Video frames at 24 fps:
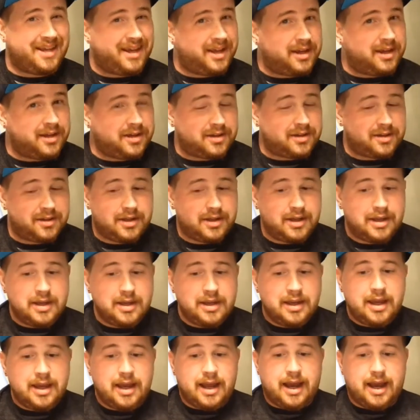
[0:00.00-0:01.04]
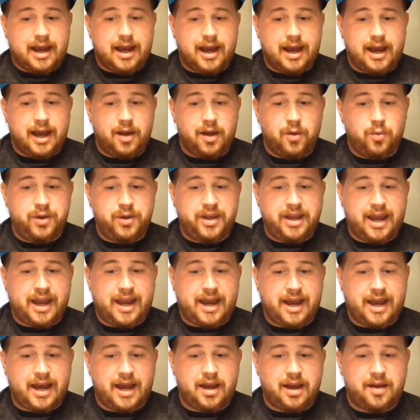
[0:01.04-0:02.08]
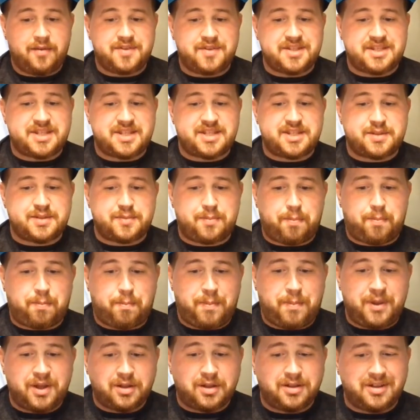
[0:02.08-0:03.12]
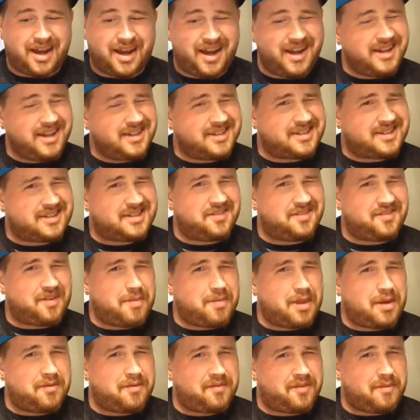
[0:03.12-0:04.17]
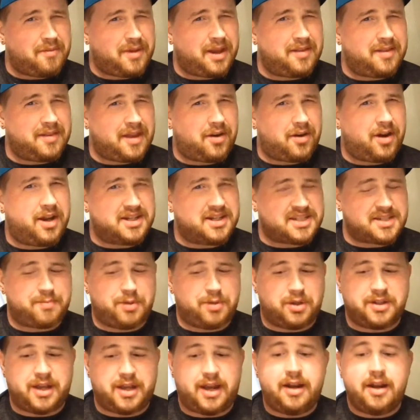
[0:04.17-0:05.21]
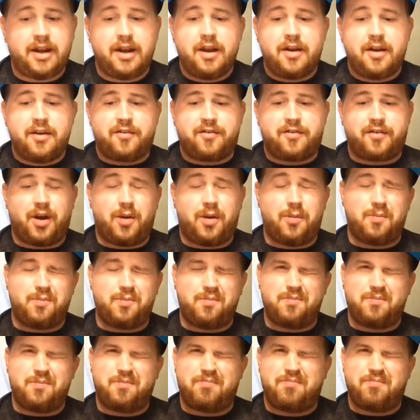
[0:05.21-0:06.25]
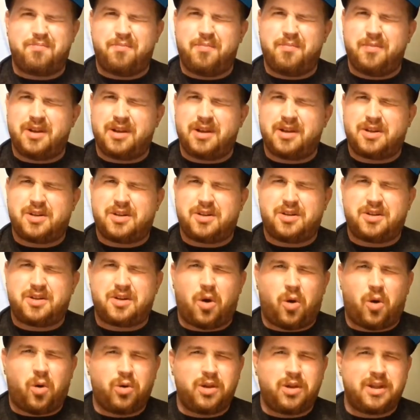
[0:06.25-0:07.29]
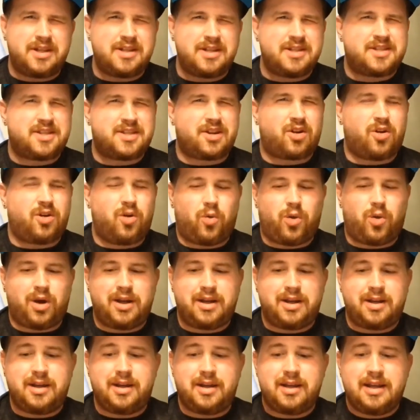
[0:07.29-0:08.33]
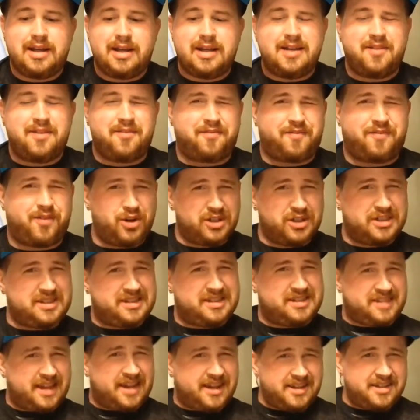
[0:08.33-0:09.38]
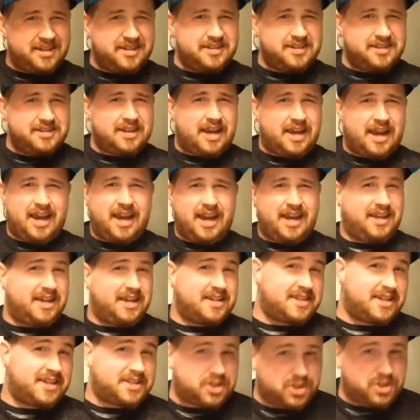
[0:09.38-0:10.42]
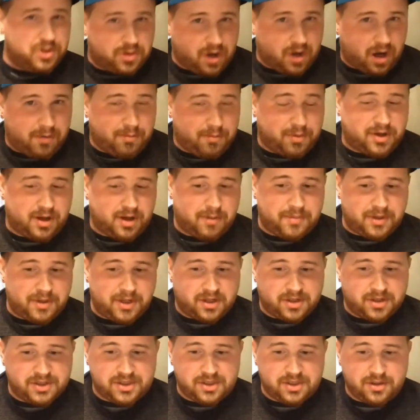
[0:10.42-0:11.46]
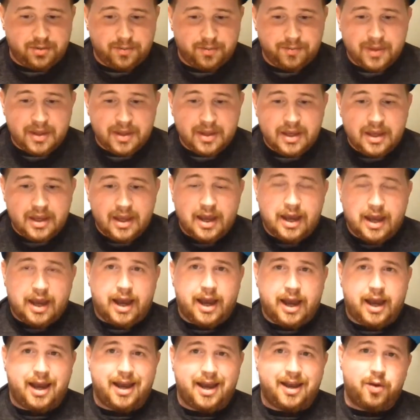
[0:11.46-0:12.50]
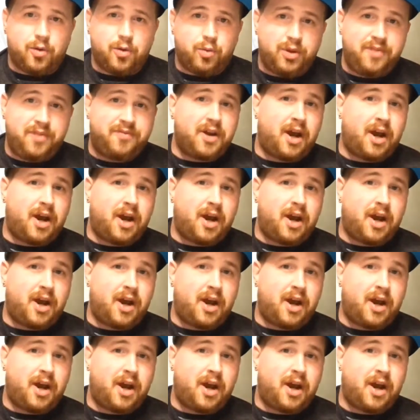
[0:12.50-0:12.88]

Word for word: Inc. We have Spill Knight, if I'm getting that right, Spill Knight from :01 First Seconds. I guess that's a new comic book company also. We've